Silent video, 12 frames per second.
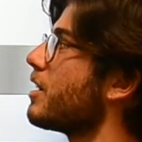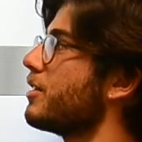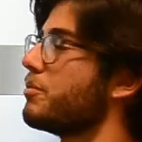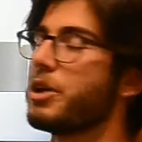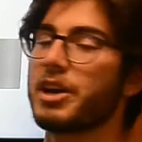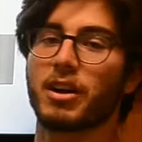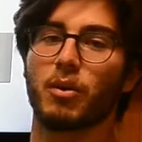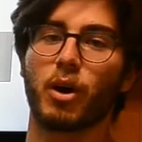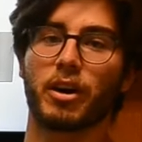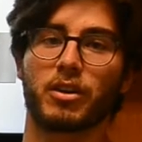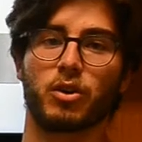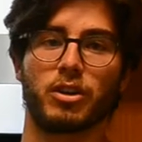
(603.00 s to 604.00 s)
and make
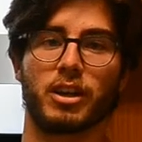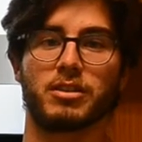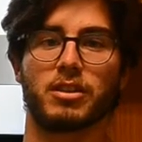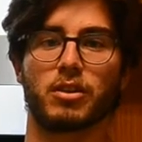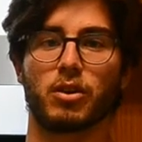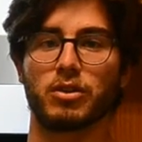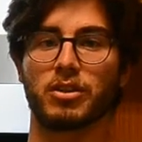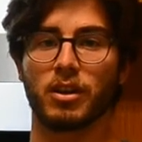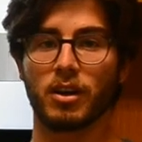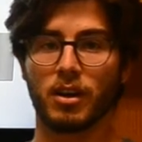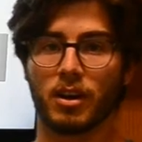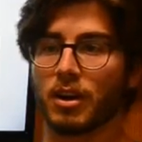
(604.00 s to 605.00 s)
our connecting rod
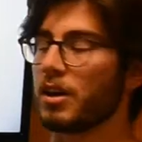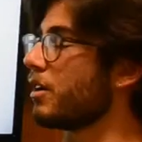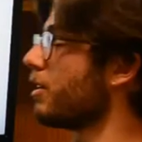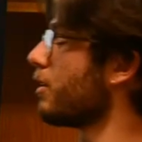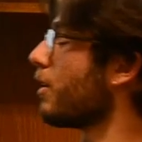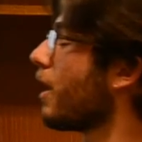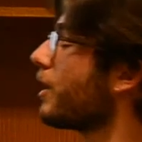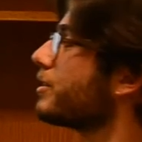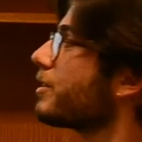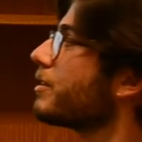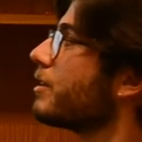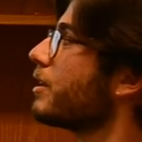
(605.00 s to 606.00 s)

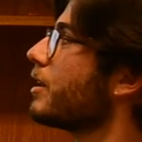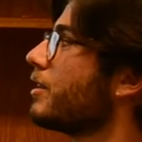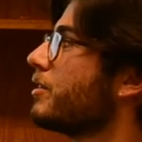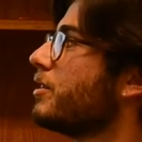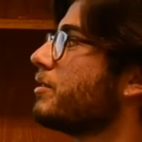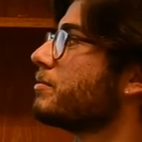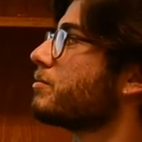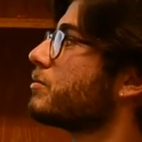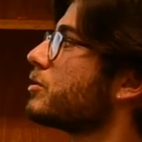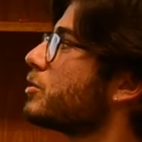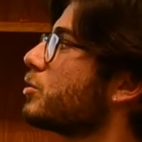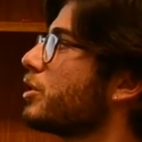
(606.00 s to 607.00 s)
lighter and
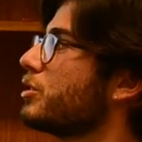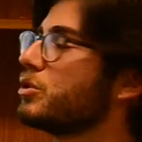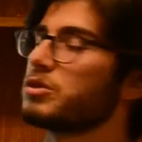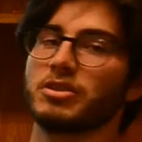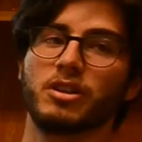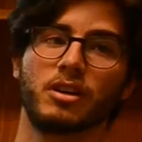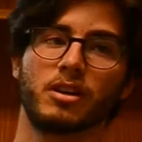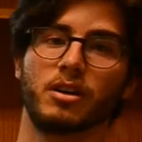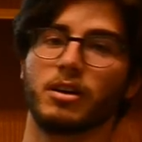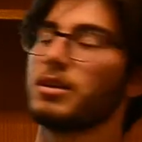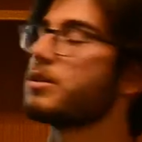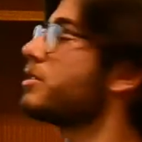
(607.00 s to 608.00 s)
to reduce
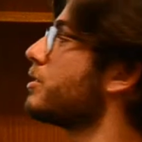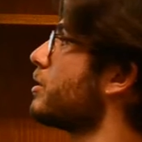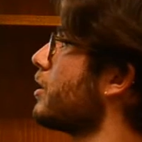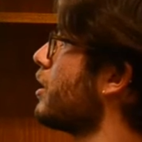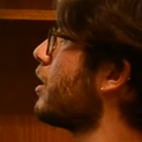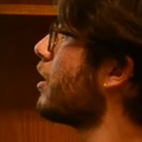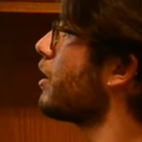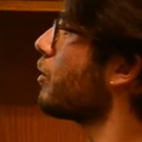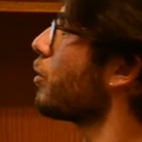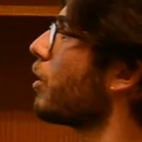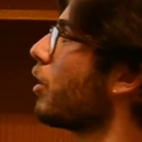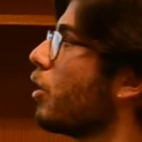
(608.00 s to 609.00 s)
the
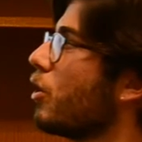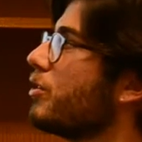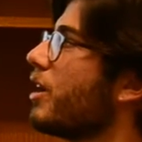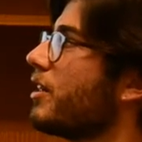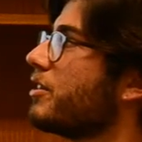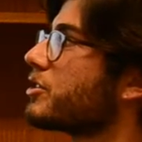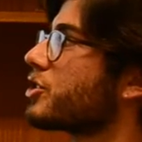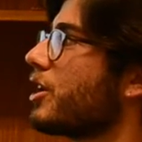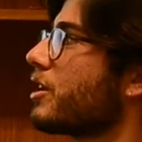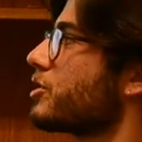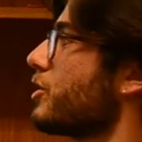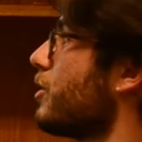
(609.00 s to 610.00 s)
load and the
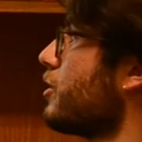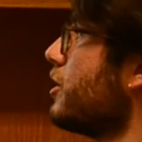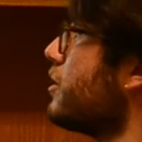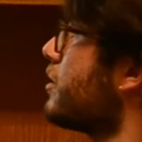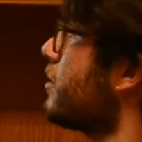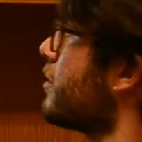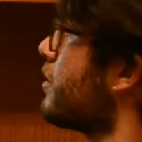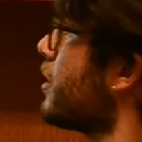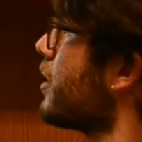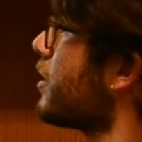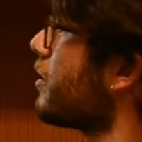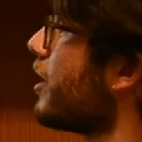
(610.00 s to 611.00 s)
charge on it.
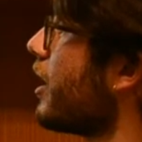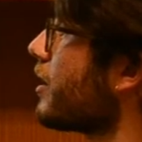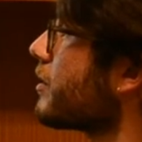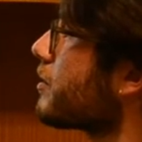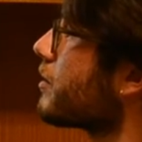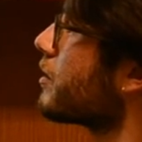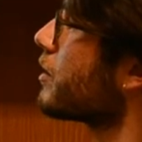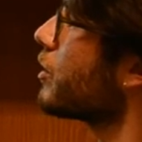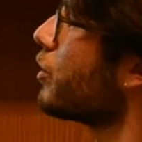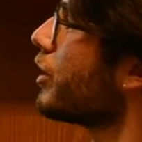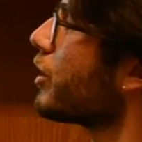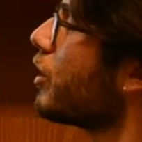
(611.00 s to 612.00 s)
Then, going